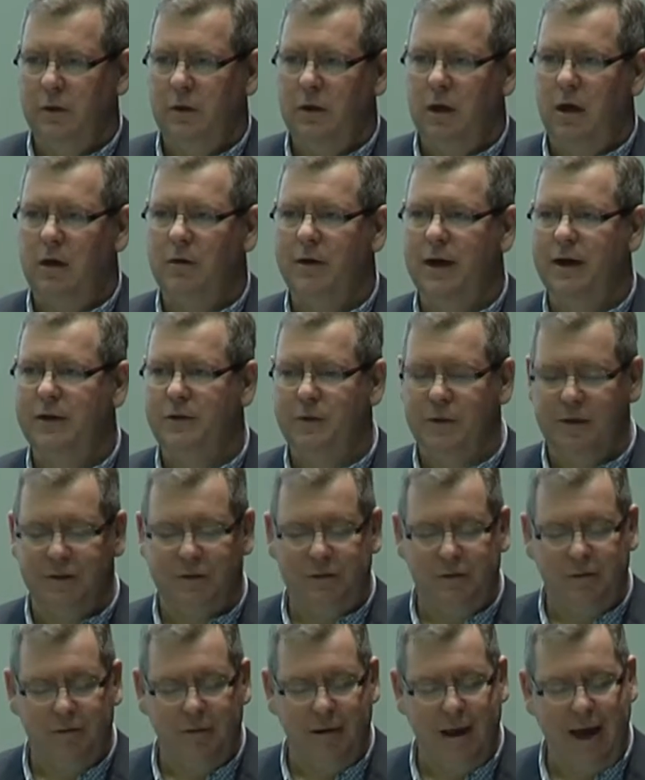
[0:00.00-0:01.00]
Our
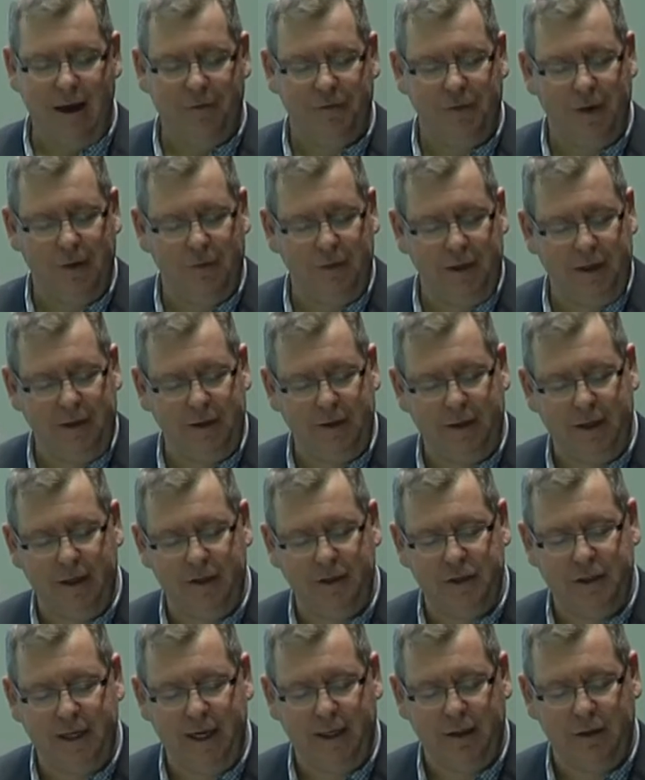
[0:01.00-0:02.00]
graduates have to have leading
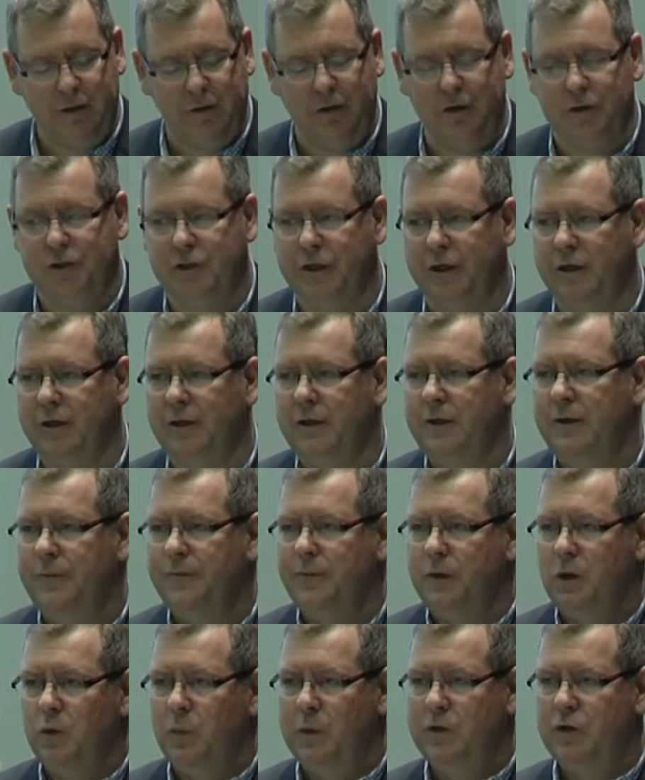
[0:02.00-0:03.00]
edge technology.
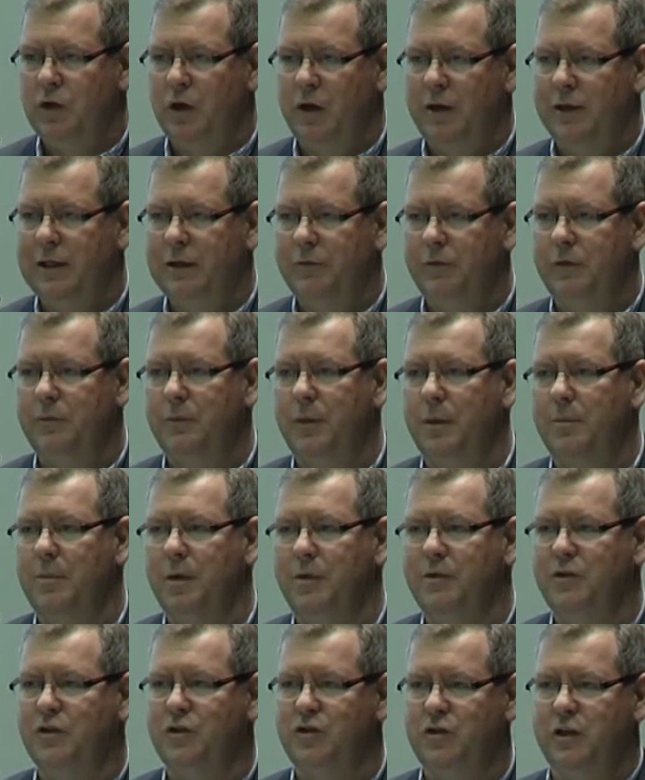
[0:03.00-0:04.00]
We try and give them the
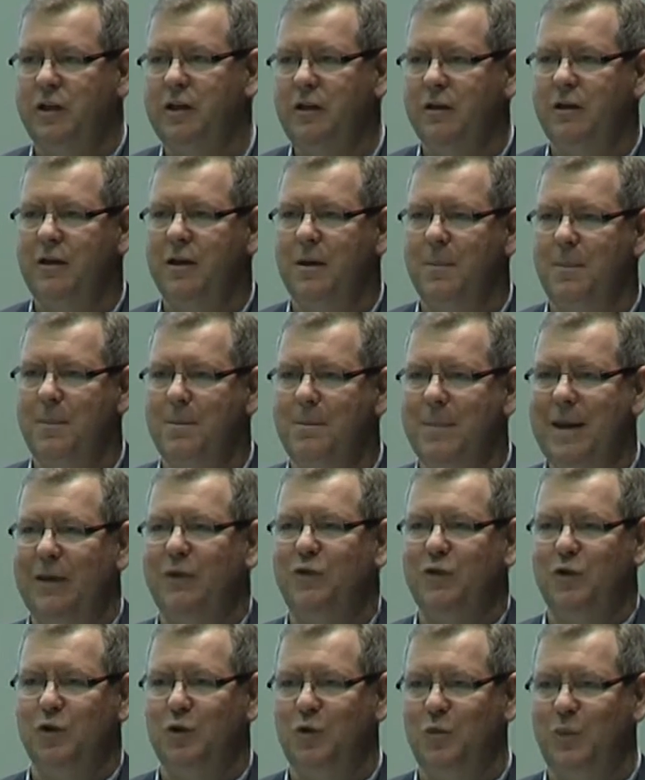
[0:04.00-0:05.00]
most senior
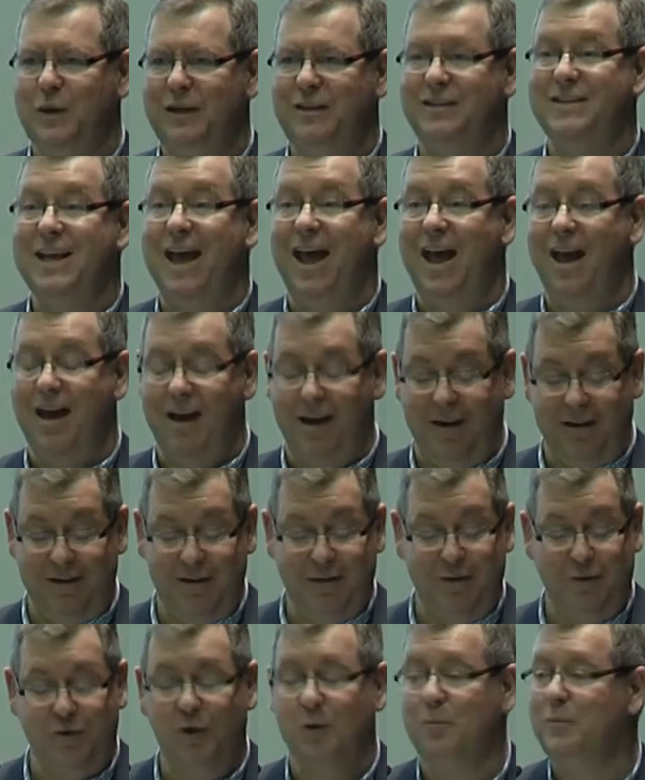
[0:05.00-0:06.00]
mentor we dare
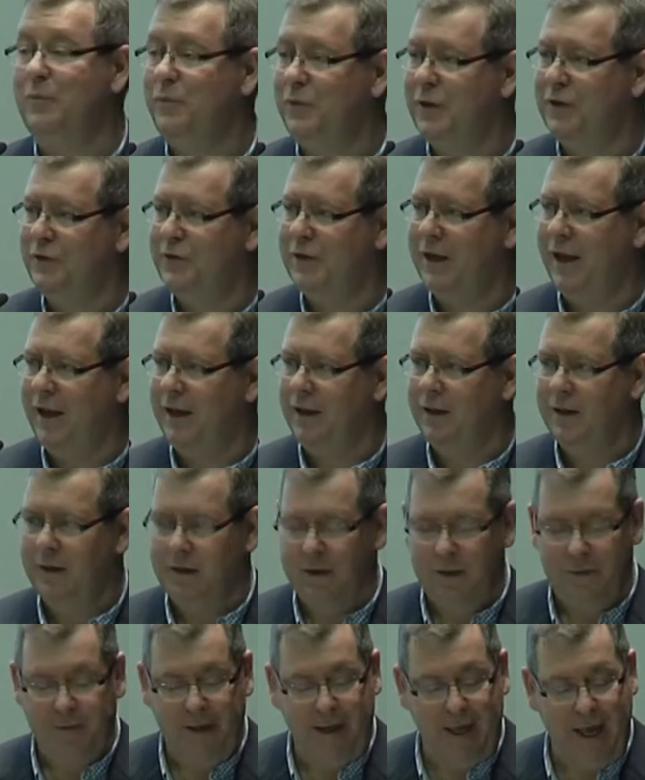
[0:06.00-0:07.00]
from the day
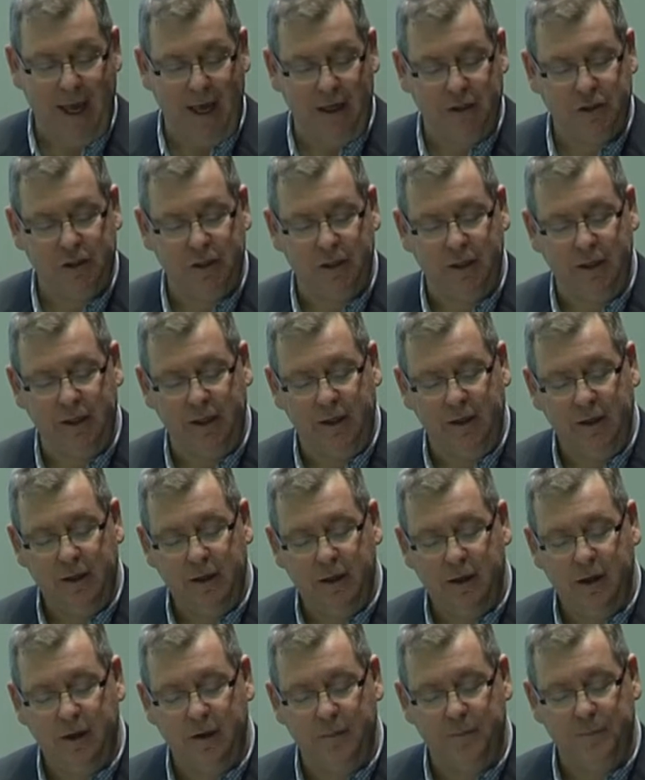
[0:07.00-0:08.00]
they actually
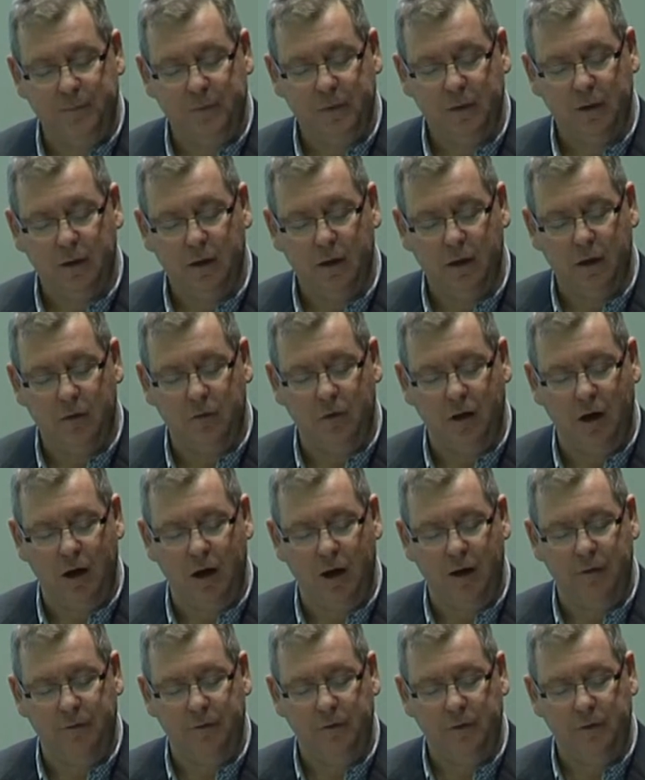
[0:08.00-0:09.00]
arrive.